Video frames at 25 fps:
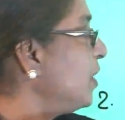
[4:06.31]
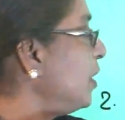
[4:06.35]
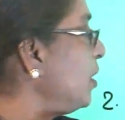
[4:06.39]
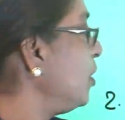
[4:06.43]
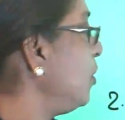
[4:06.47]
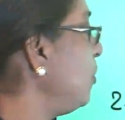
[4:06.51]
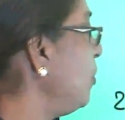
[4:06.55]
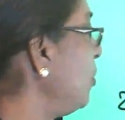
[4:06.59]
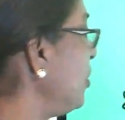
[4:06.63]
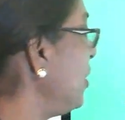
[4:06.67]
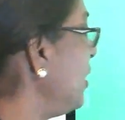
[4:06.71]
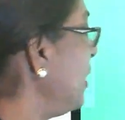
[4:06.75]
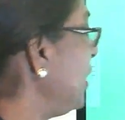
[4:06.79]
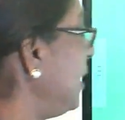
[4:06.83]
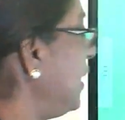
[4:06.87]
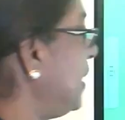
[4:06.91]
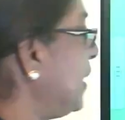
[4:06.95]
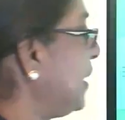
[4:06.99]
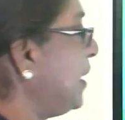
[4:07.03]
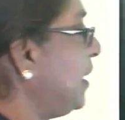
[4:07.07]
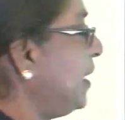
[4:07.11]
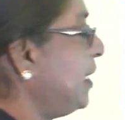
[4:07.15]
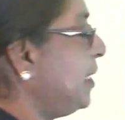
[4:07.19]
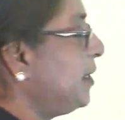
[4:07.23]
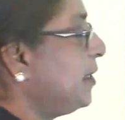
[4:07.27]
Now look here
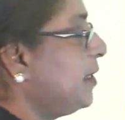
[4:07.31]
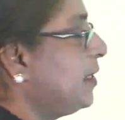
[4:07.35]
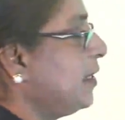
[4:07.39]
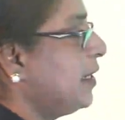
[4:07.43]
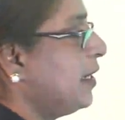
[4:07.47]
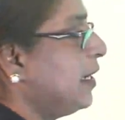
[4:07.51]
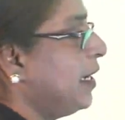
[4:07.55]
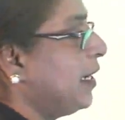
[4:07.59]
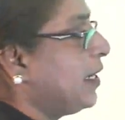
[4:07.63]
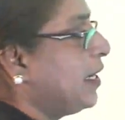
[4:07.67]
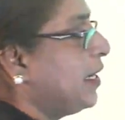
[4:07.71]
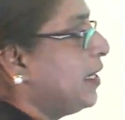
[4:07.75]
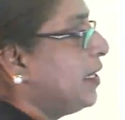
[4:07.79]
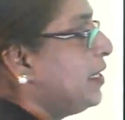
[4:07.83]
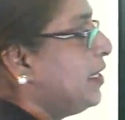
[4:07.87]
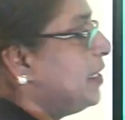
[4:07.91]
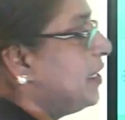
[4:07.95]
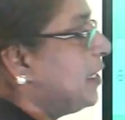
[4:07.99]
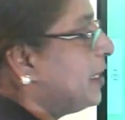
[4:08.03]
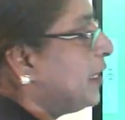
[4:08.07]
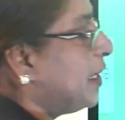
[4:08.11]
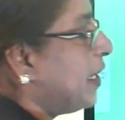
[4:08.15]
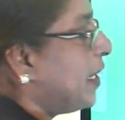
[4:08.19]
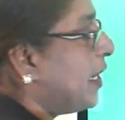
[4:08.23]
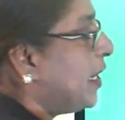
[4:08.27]
again. Again
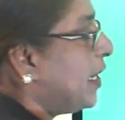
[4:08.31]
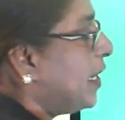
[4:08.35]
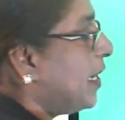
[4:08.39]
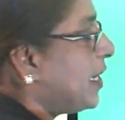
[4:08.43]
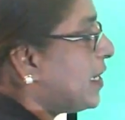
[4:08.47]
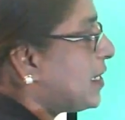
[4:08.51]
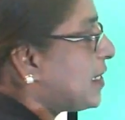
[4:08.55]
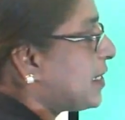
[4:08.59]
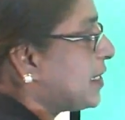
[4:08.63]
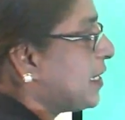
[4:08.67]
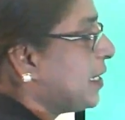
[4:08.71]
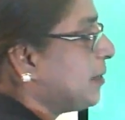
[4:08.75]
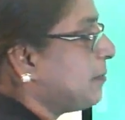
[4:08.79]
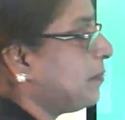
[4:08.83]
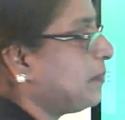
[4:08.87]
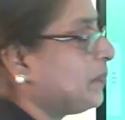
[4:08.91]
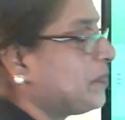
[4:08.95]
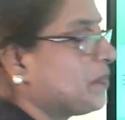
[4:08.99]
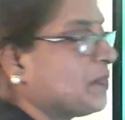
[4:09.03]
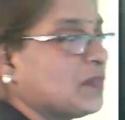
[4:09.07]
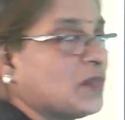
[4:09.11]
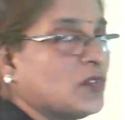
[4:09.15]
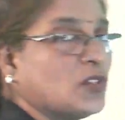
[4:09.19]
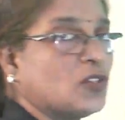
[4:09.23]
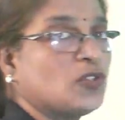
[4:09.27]
here A has come.
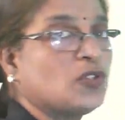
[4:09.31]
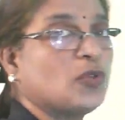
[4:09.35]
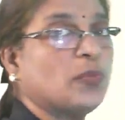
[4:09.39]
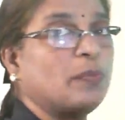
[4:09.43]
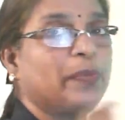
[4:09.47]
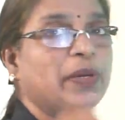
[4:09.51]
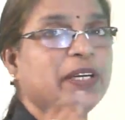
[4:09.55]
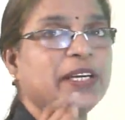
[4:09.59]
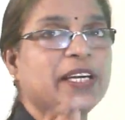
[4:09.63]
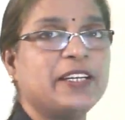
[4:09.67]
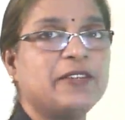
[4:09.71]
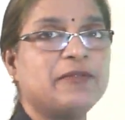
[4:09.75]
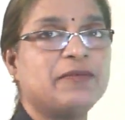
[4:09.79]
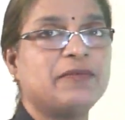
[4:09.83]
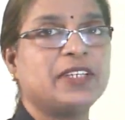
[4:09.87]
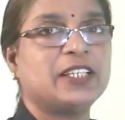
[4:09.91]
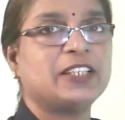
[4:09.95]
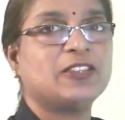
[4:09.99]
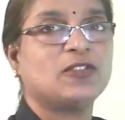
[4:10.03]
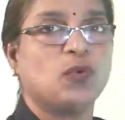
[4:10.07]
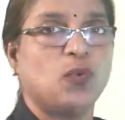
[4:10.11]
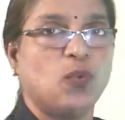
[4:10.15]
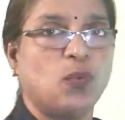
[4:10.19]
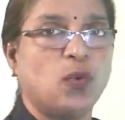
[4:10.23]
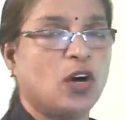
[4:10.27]
So begin
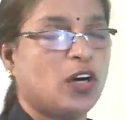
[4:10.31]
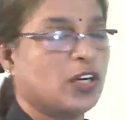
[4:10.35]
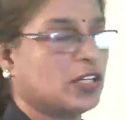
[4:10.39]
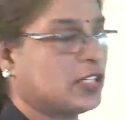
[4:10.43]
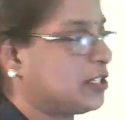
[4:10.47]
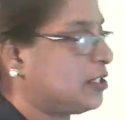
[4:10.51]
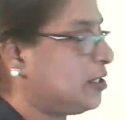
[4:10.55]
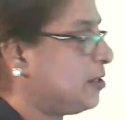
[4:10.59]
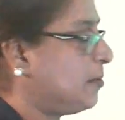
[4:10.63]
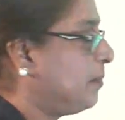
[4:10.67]
with what.